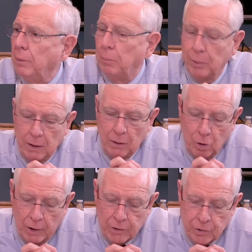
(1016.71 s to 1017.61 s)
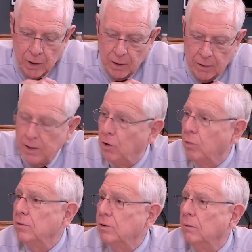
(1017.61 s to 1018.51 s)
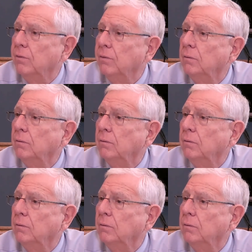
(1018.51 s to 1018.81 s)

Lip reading: with a pretty large decrease of